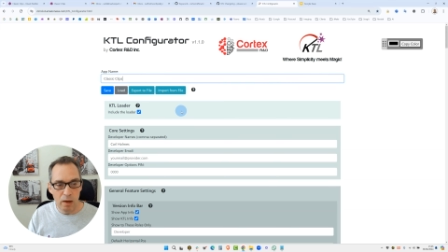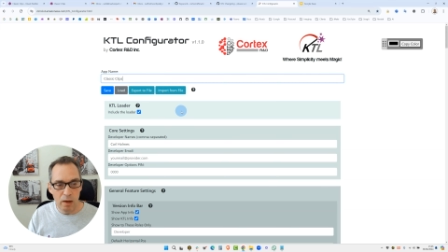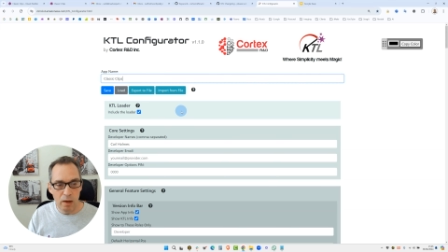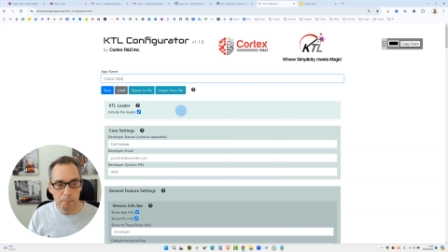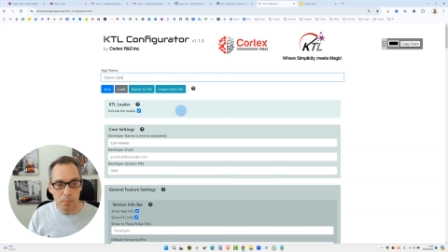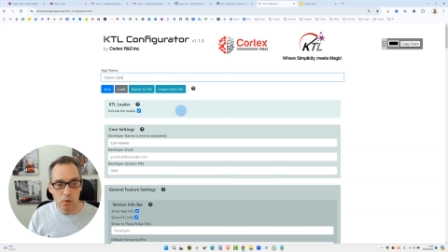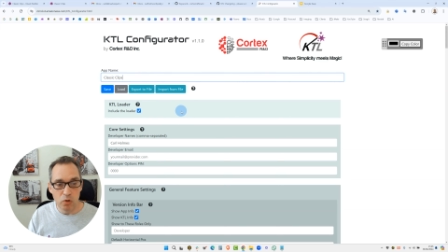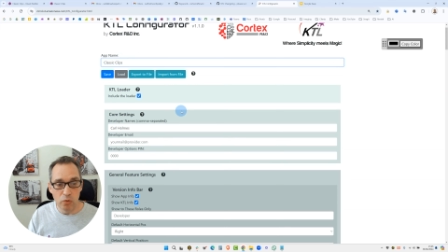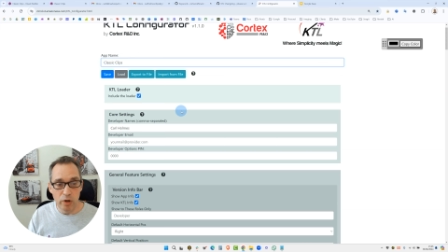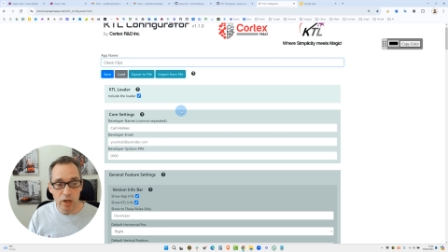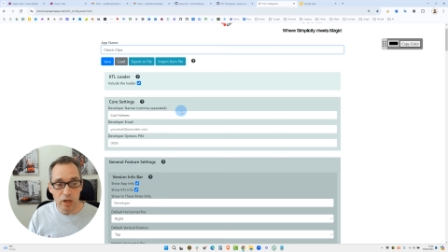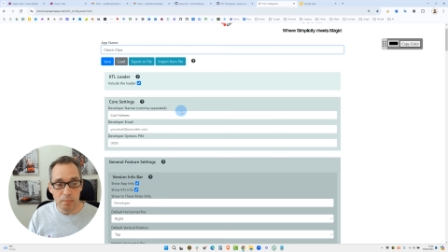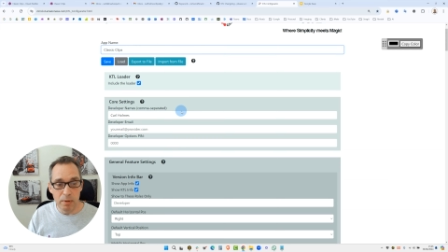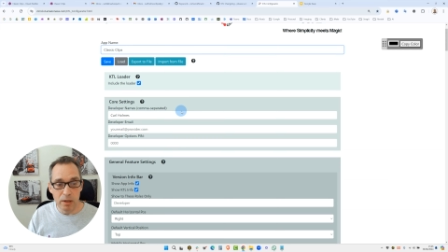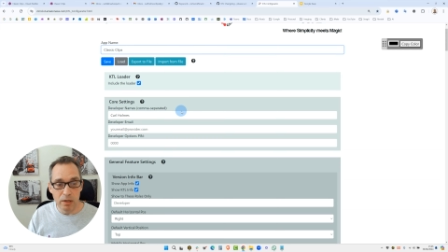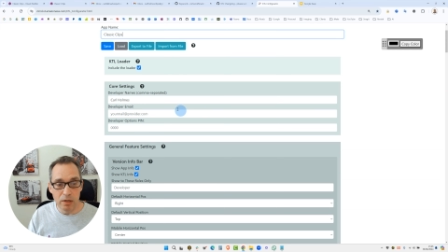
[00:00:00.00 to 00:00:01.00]
Um, put your
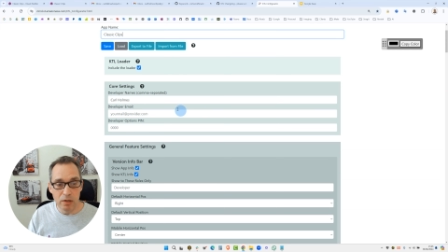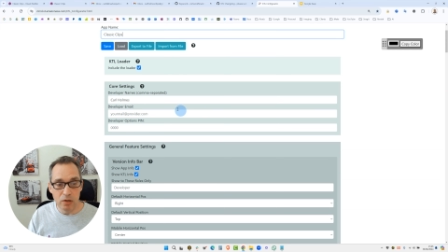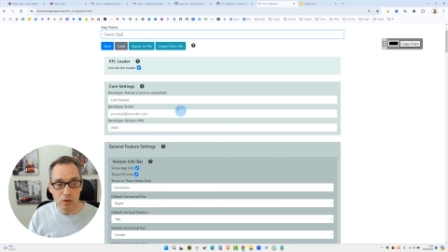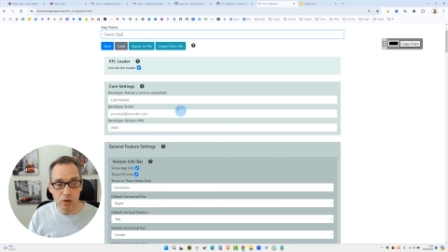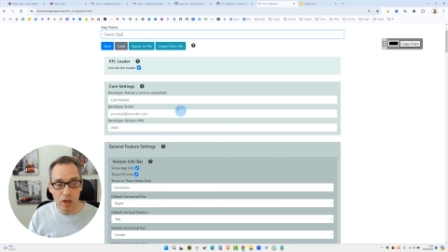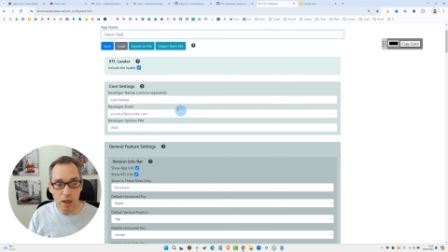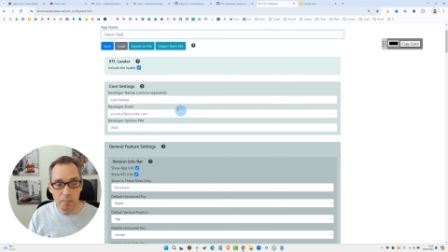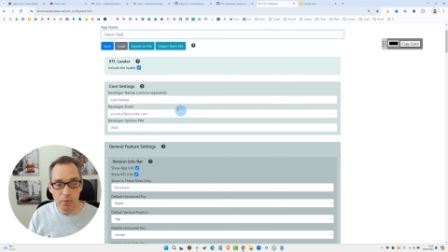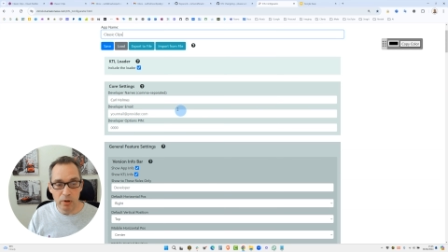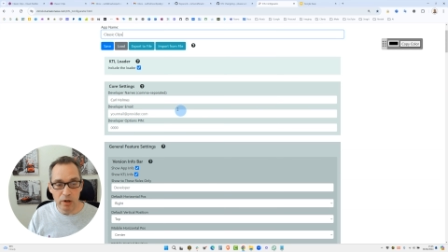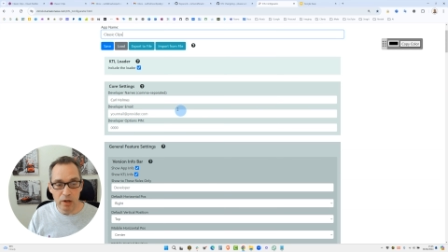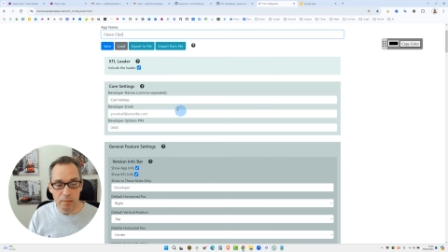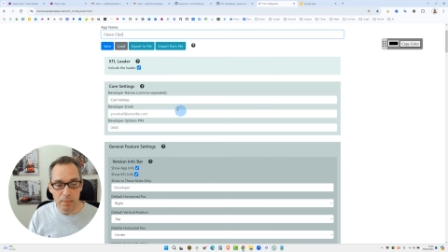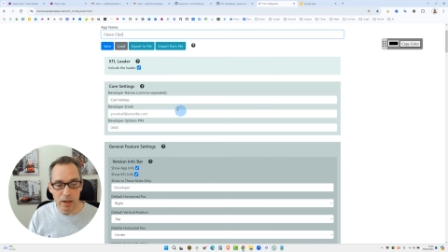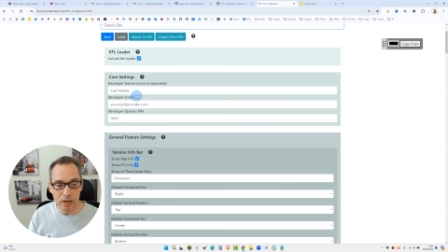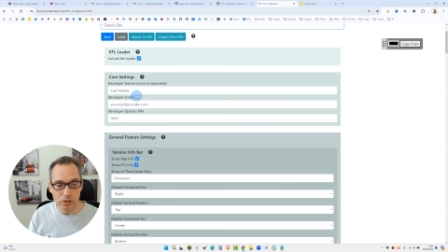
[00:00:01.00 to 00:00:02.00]
name in. You can put an
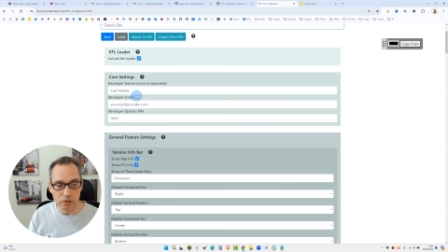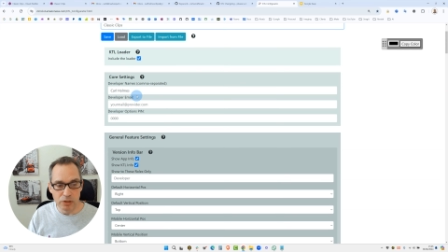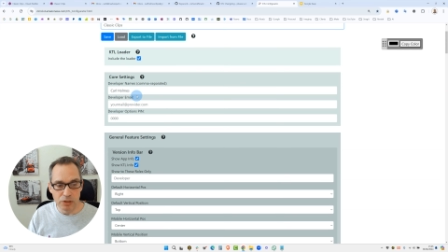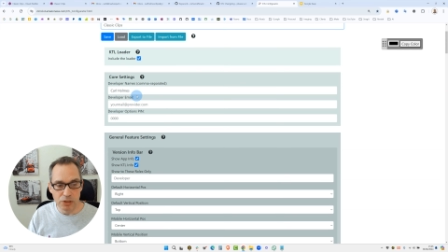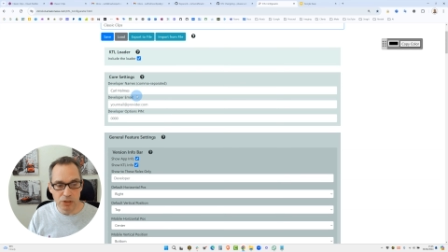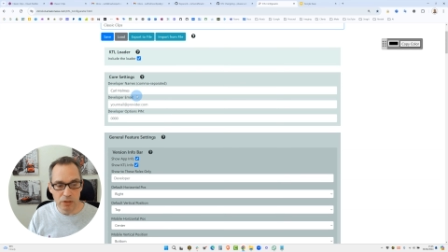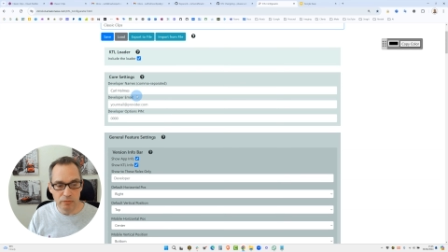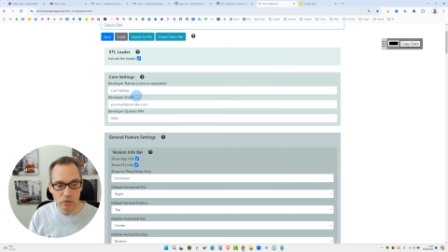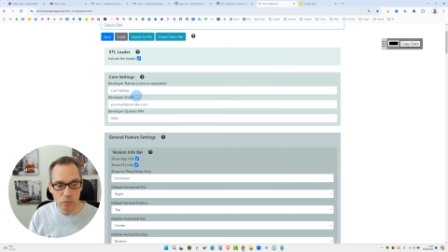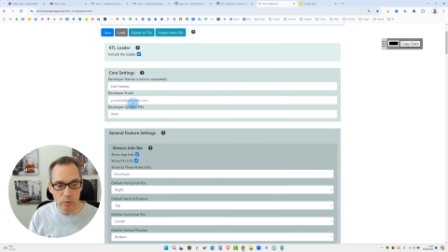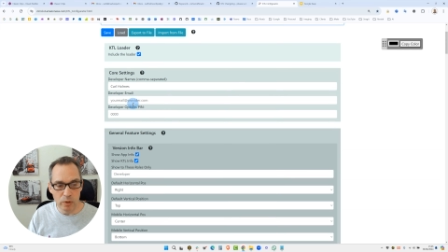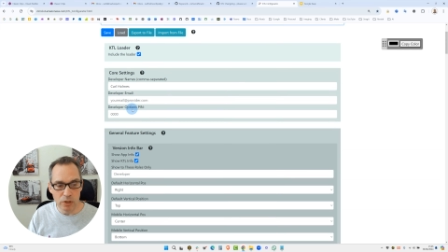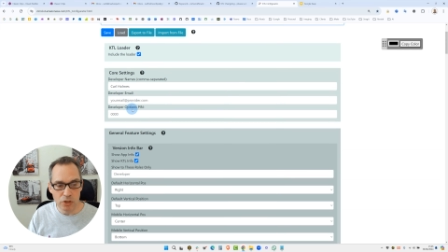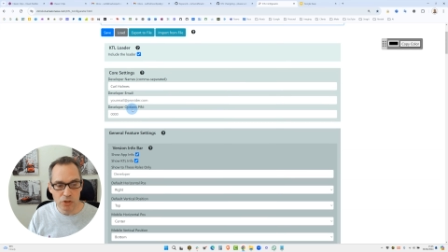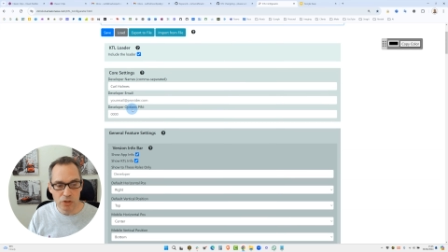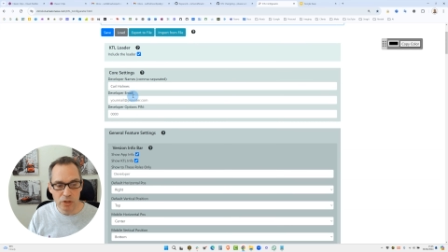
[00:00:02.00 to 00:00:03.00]
email address if you
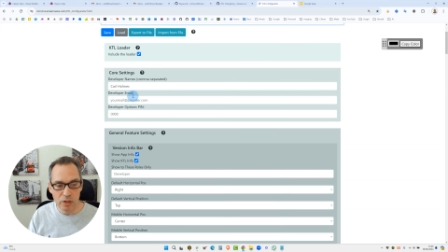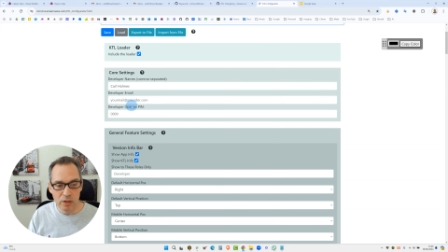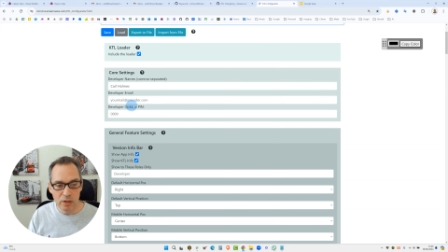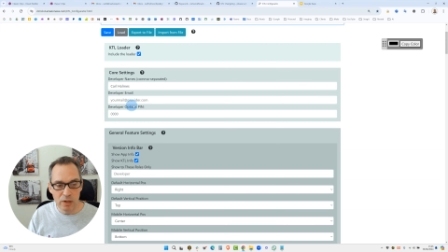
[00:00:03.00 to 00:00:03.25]
wish.